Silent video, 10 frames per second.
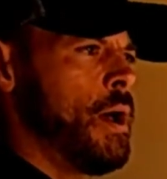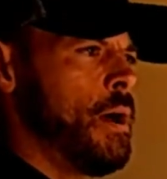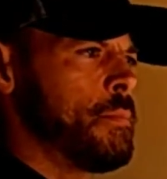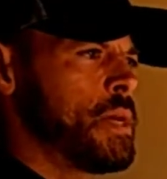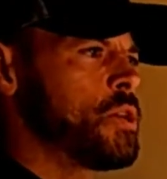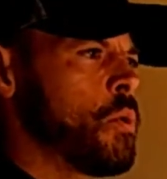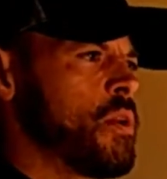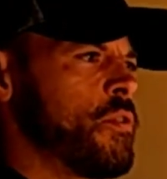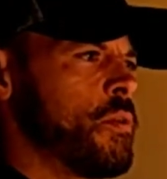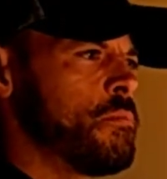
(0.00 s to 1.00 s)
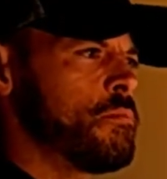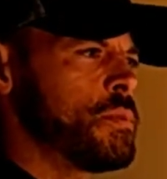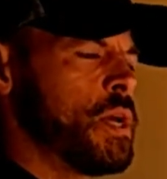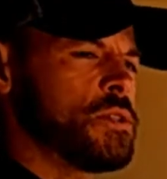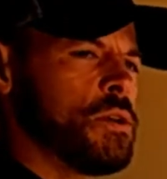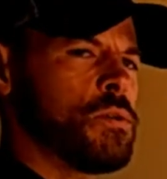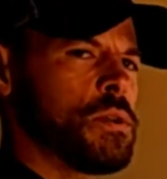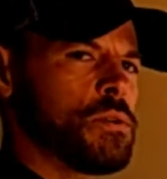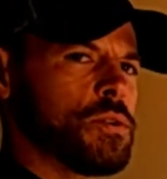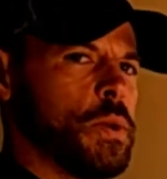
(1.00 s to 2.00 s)
Each one of them does their own
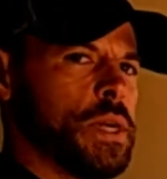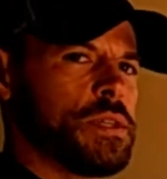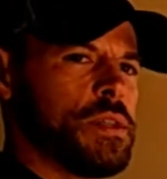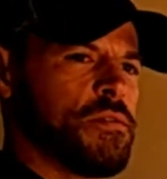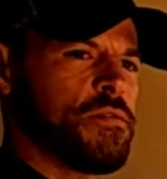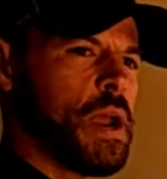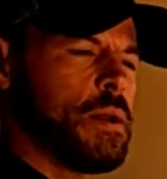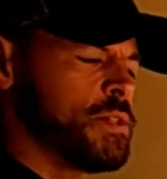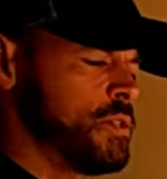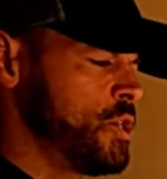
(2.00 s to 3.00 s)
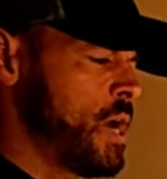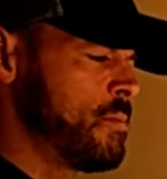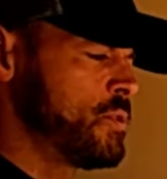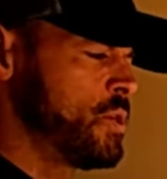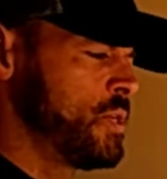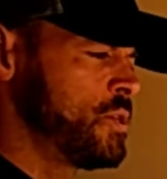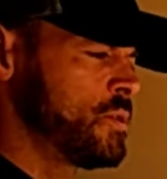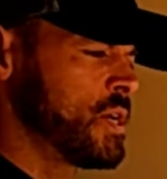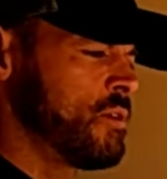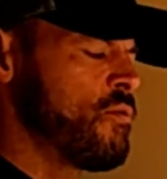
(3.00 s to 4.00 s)
little tweaks to the frames and geometry. So
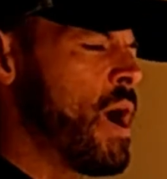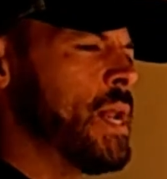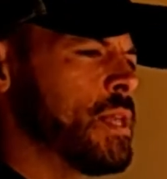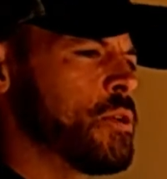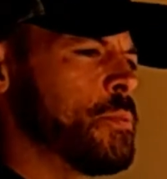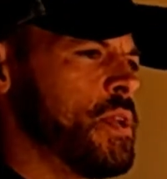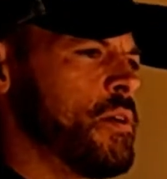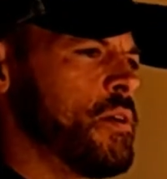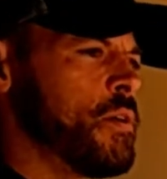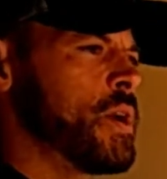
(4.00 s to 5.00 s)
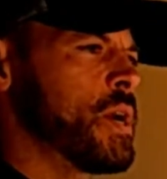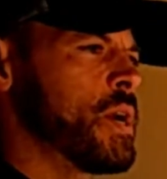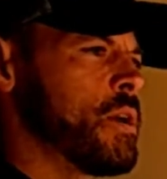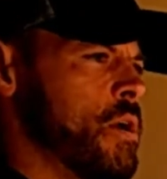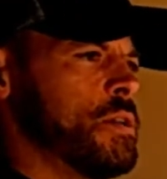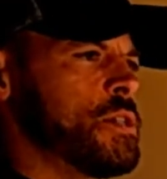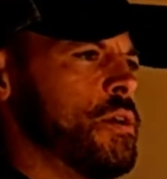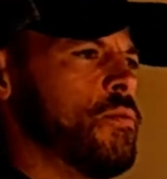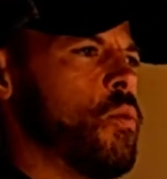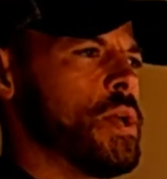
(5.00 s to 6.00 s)
it's going to ride a little bit different regardless
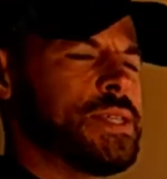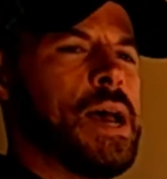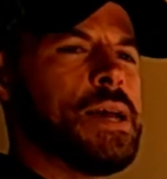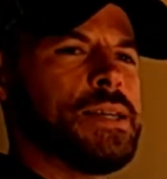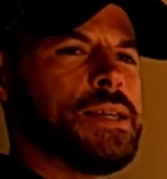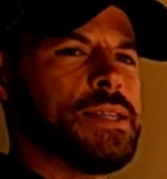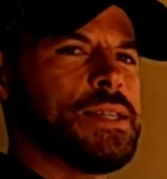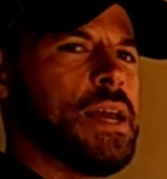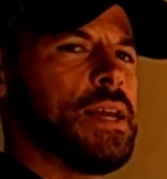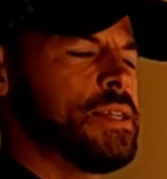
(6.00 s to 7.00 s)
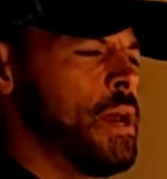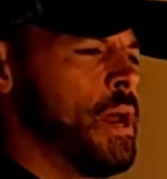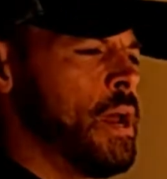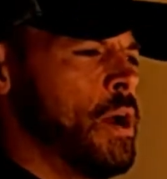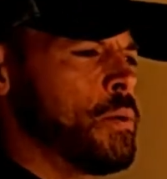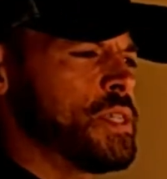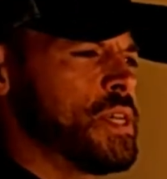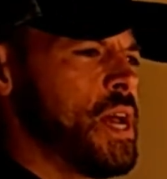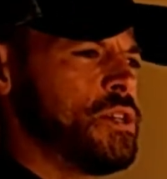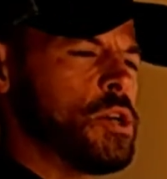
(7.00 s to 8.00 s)
of what size it says, what the
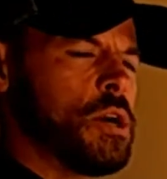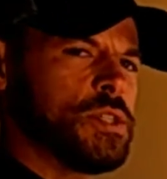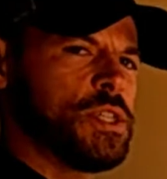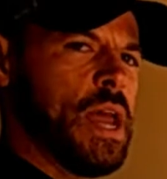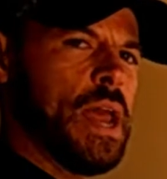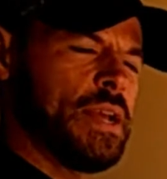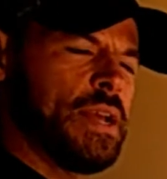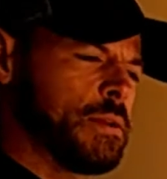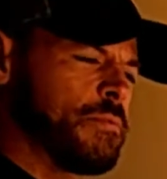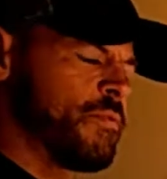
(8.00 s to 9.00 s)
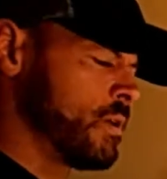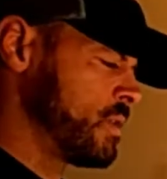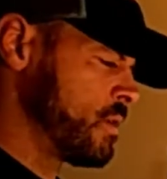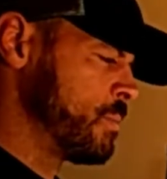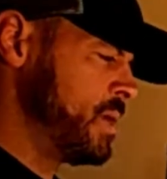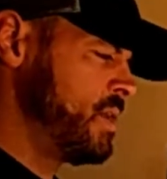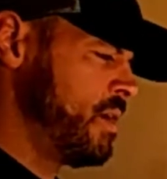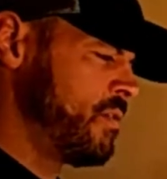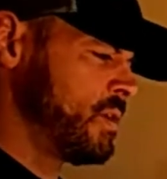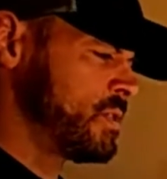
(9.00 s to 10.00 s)
sizing charts say. It's going to feel a little bit
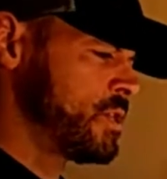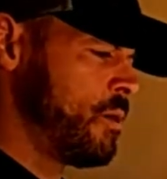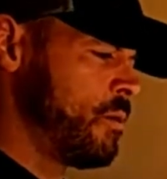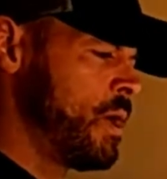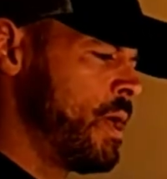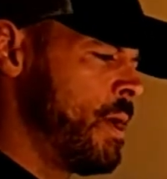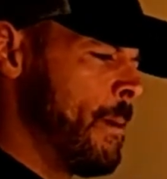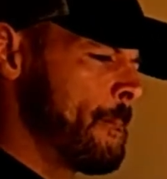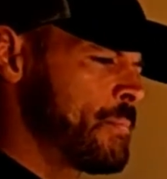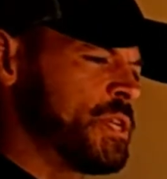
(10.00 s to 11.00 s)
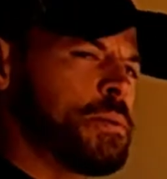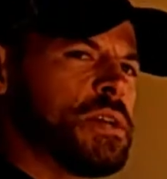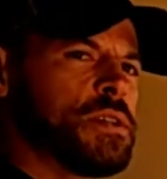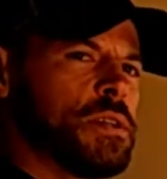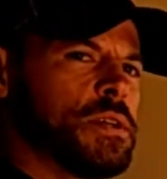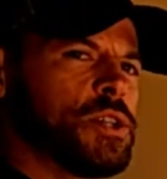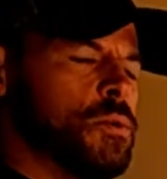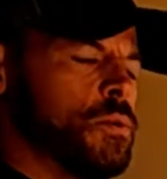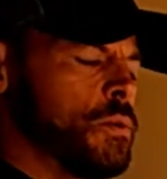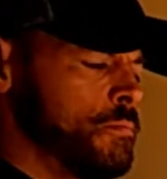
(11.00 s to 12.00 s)
different. So just because it looks
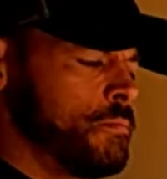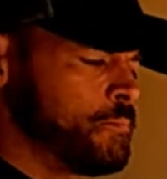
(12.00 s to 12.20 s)
cool